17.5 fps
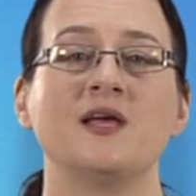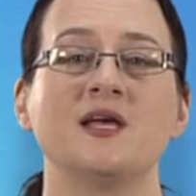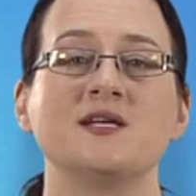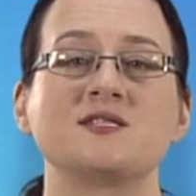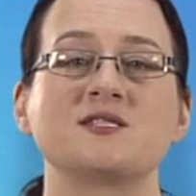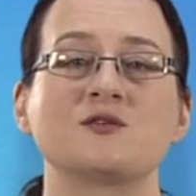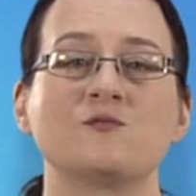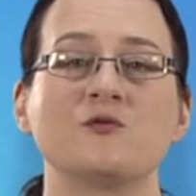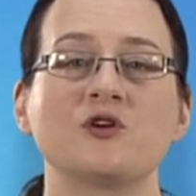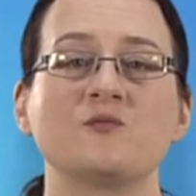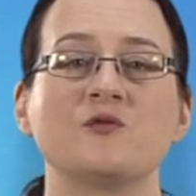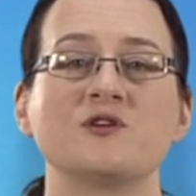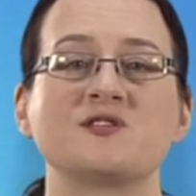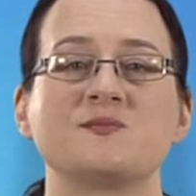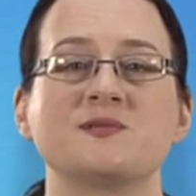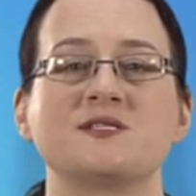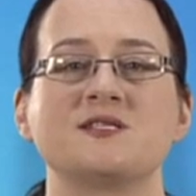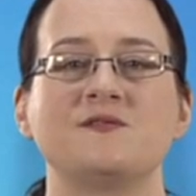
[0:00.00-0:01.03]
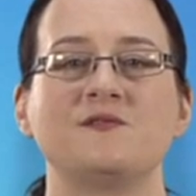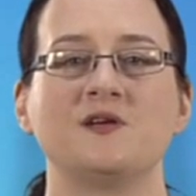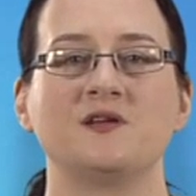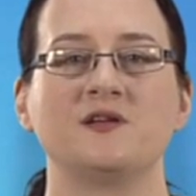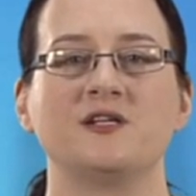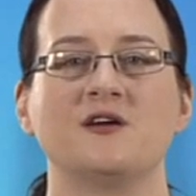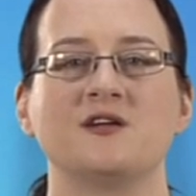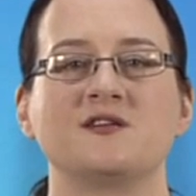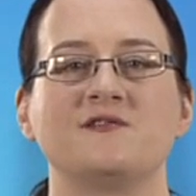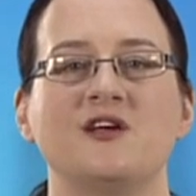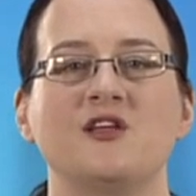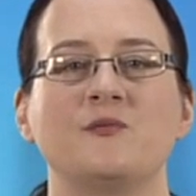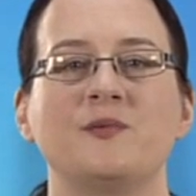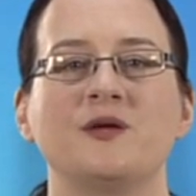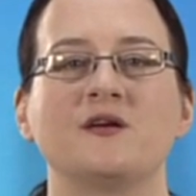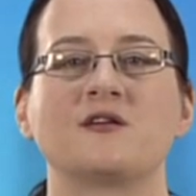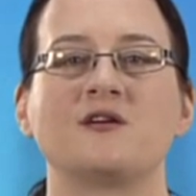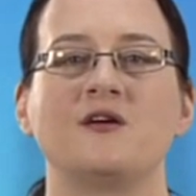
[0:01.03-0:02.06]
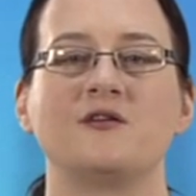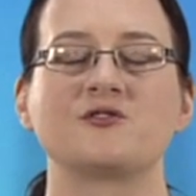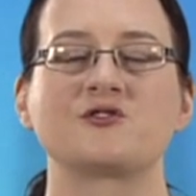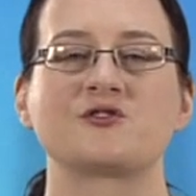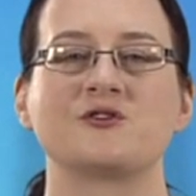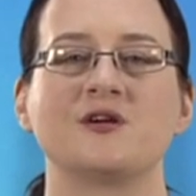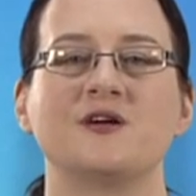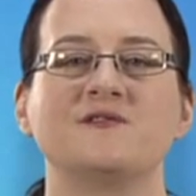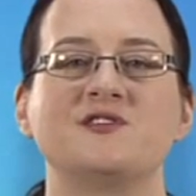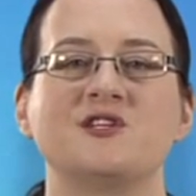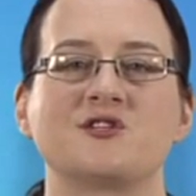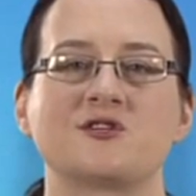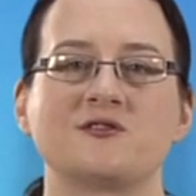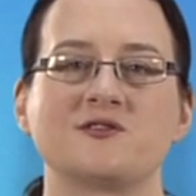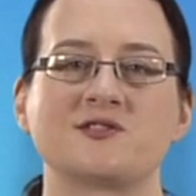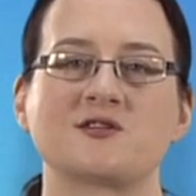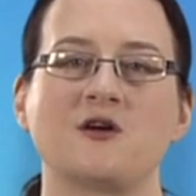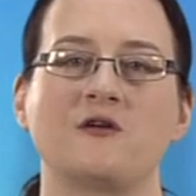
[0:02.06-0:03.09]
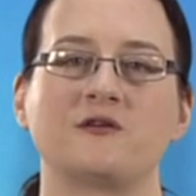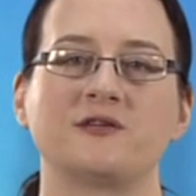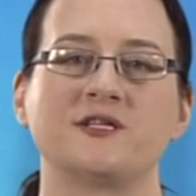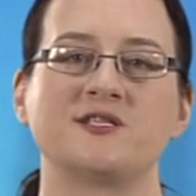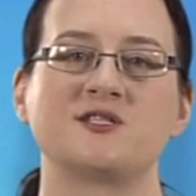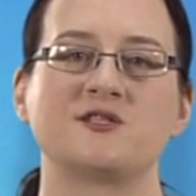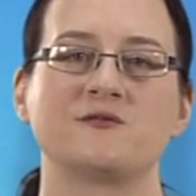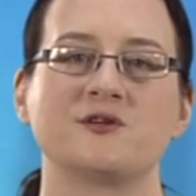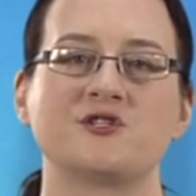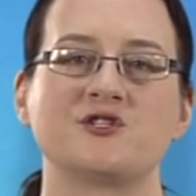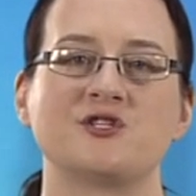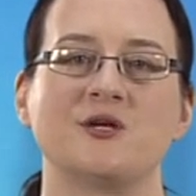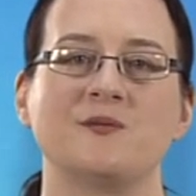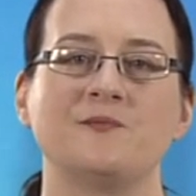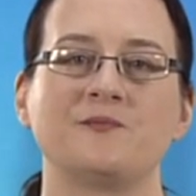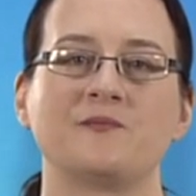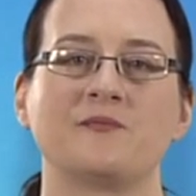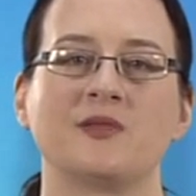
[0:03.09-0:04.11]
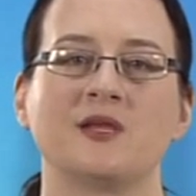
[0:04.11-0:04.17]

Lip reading: is to work more specifically on developing a culture of digital scholarly stewardship,